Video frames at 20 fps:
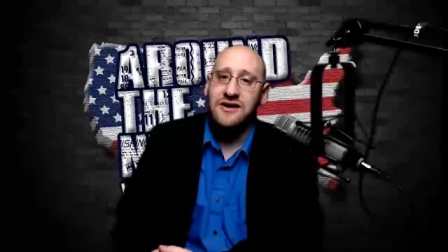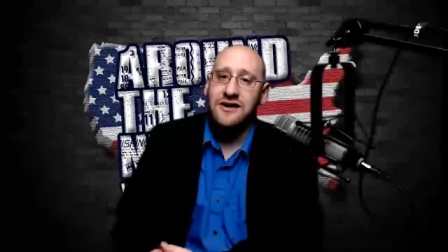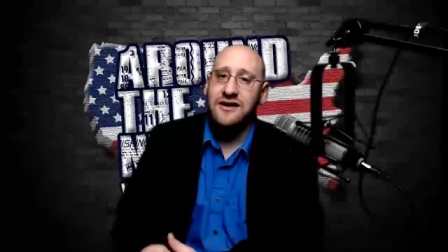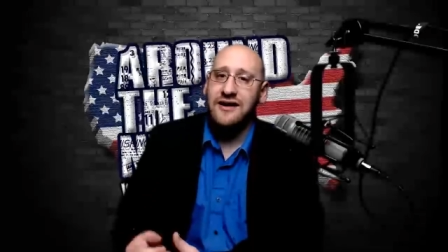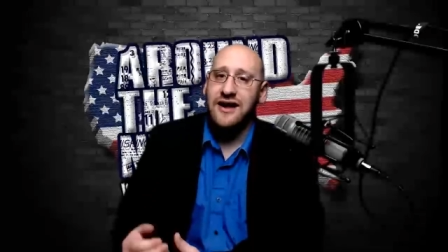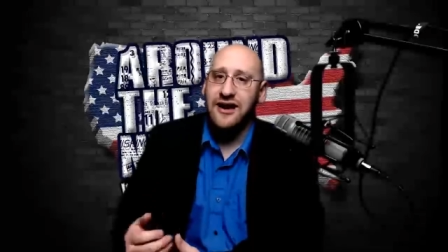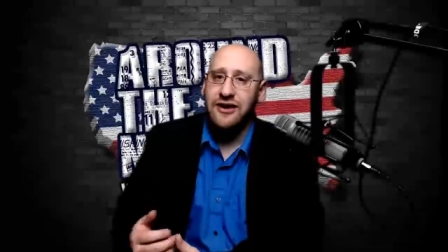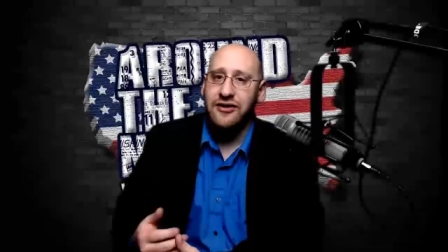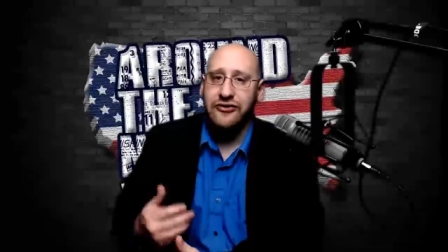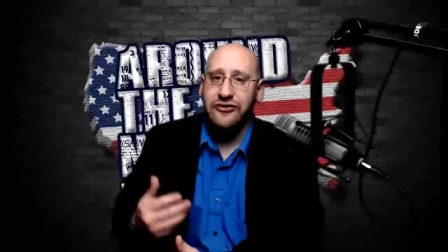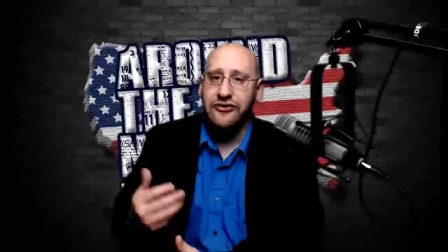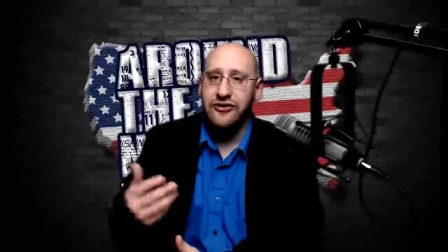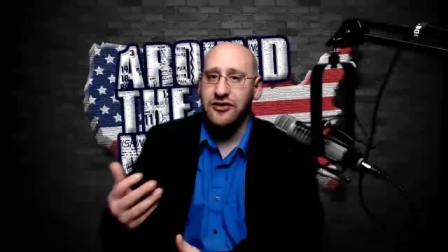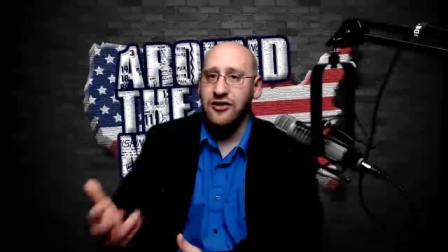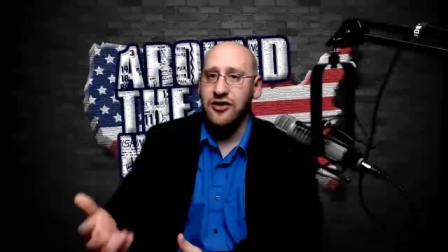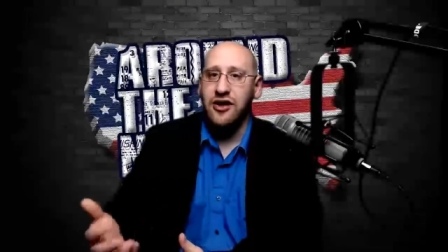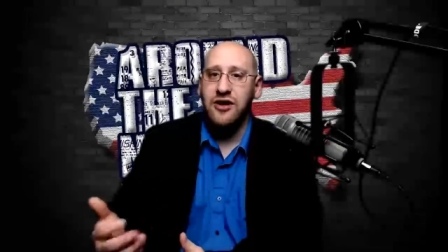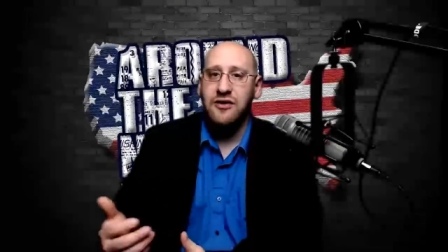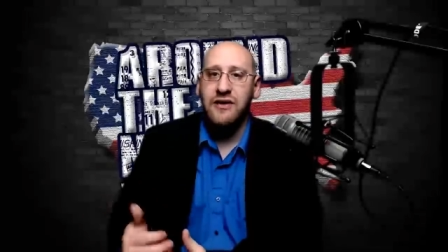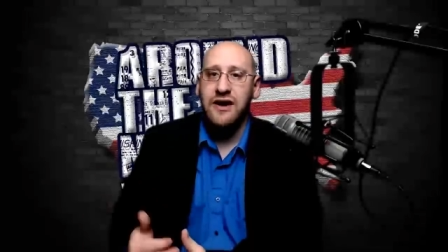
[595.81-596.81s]
That goes a
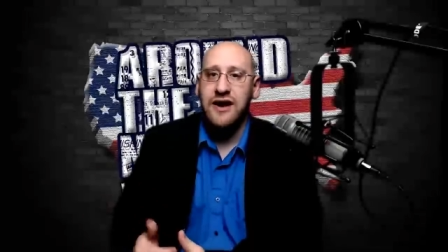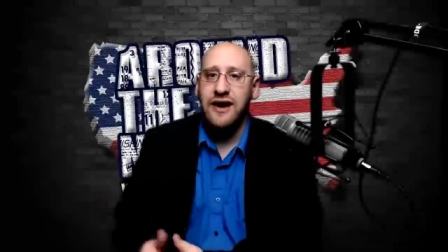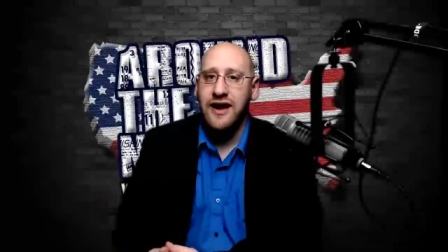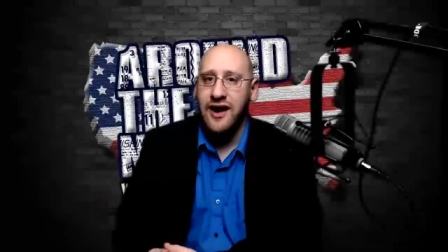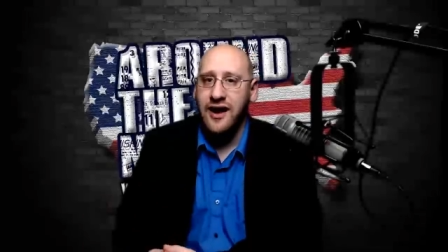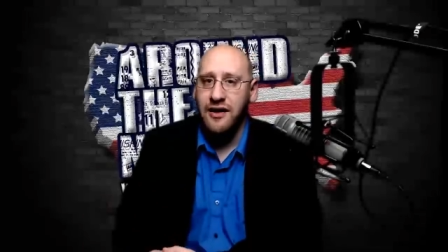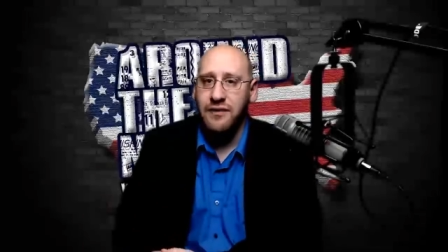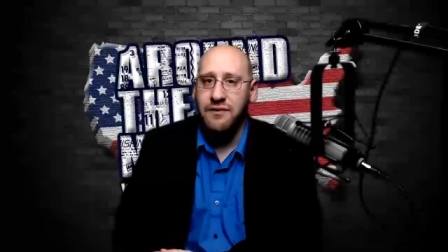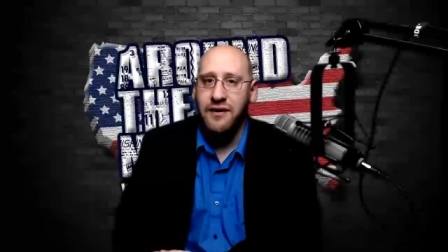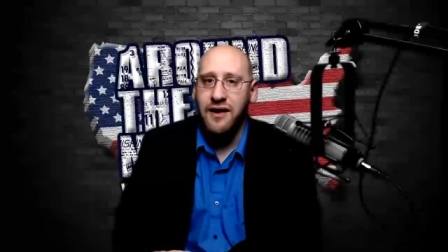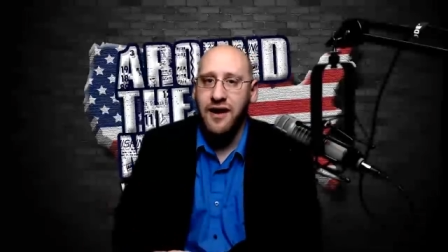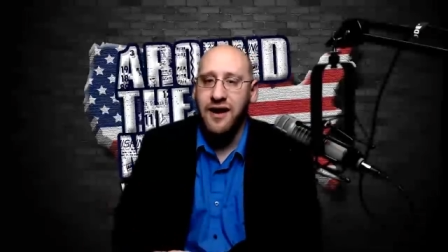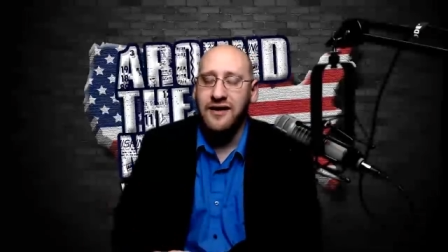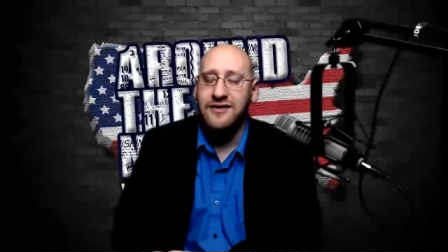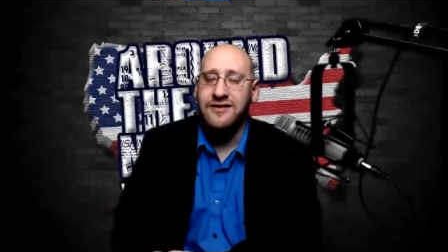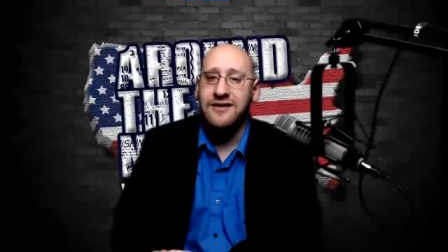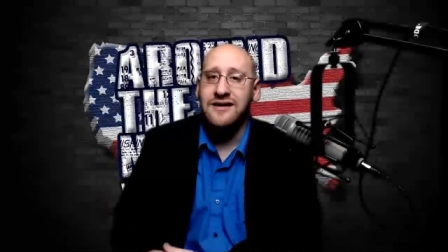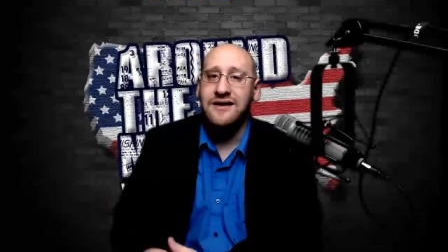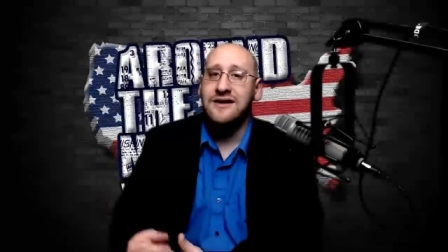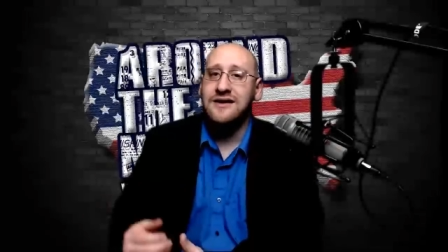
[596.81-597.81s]
long way to help us
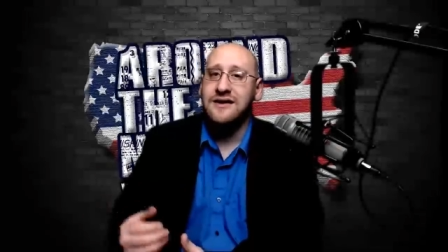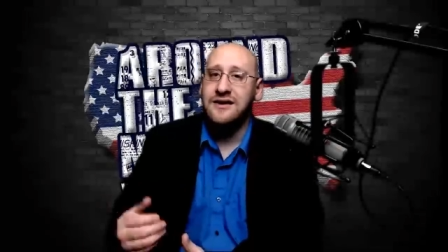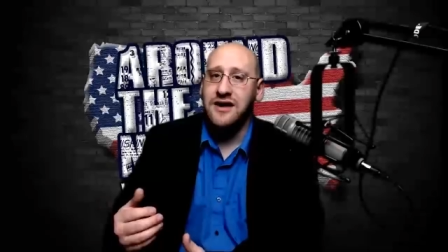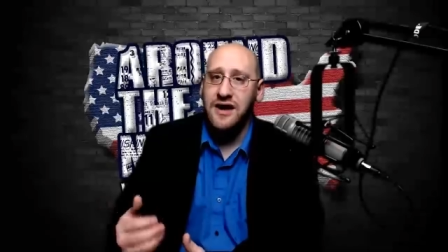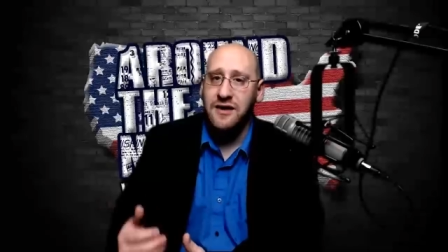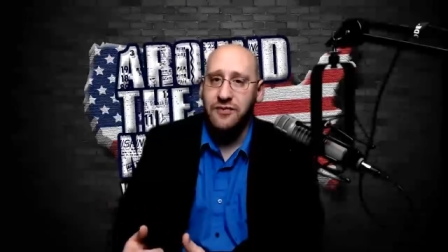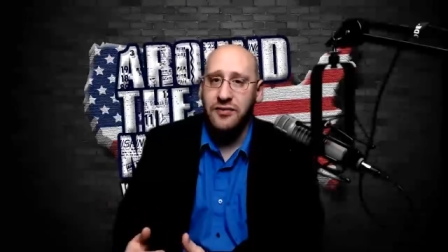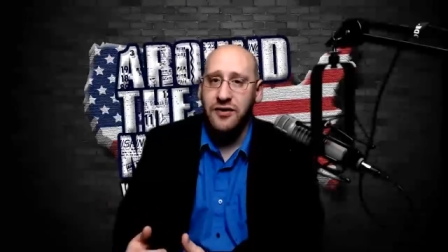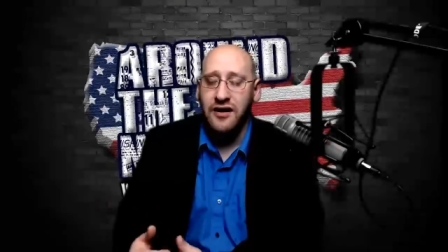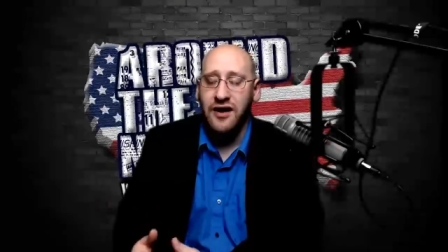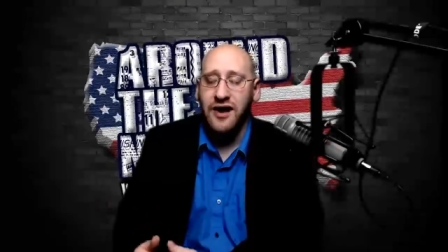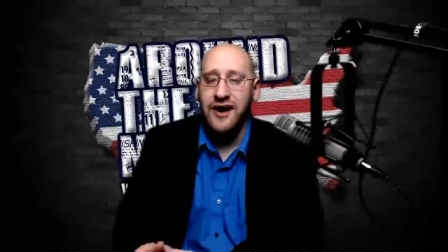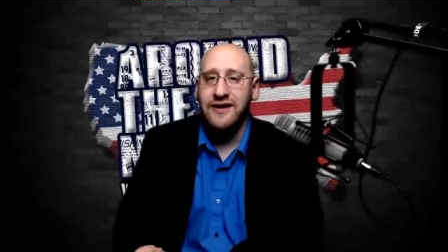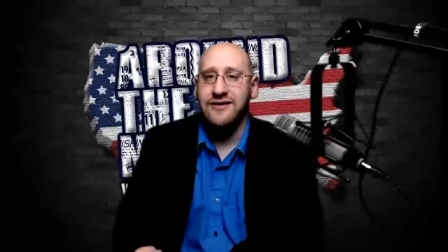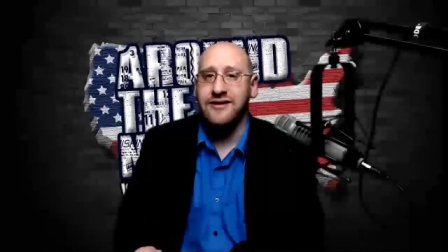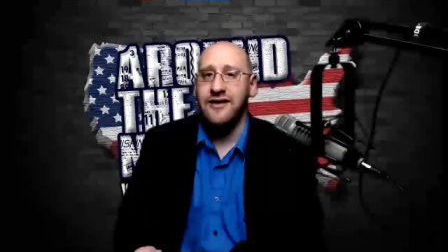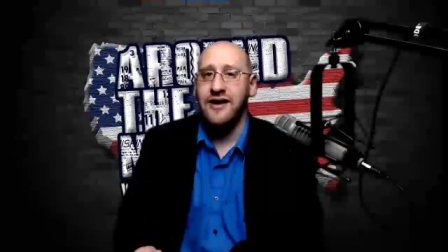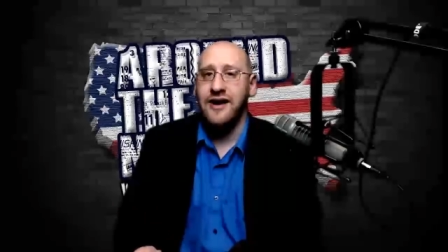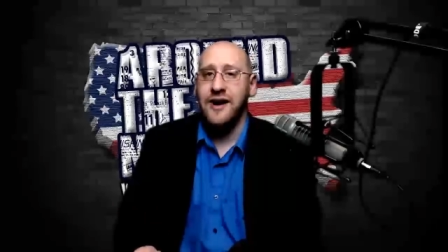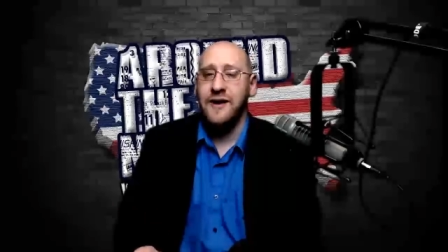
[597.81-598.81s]
keep the lights
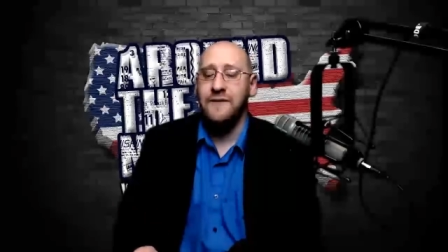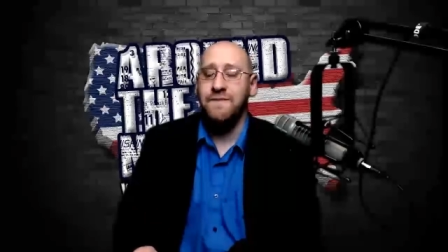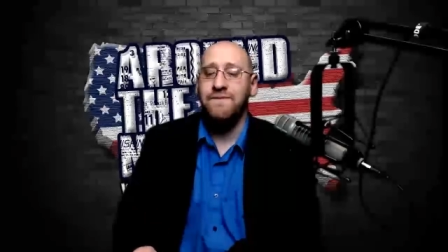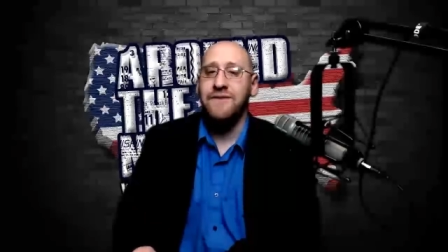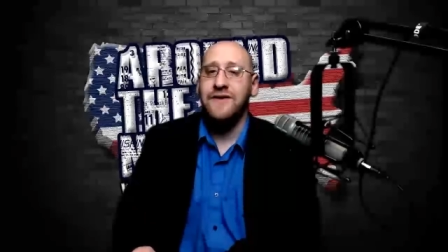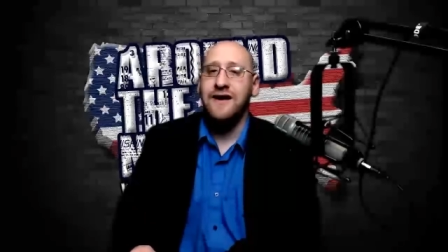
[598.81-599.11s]
on.